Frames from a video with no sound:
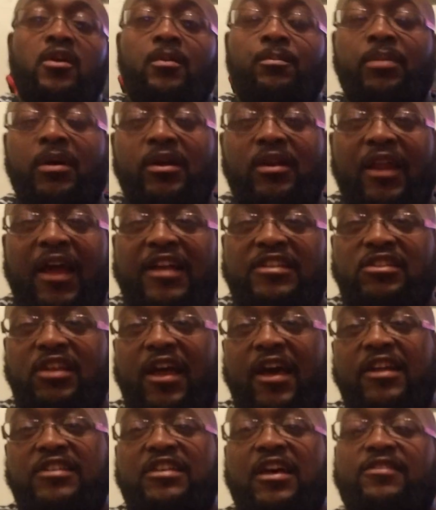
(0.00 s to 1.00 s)
But lads and
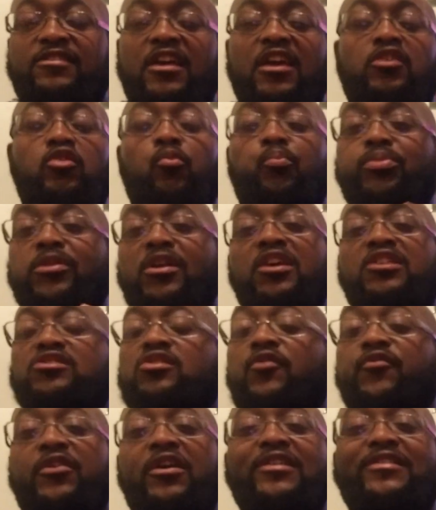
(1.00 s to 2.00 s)
ladders, I thank you. Please
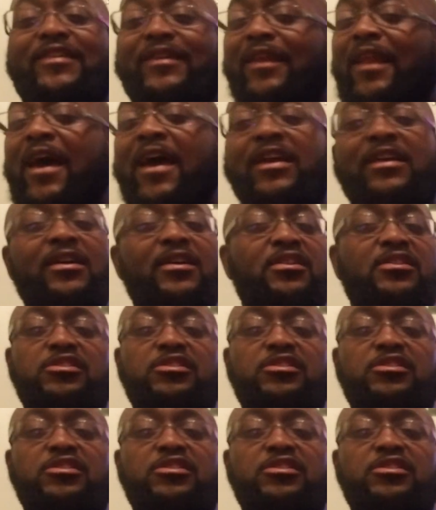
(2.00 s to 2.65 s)
don't forget to like,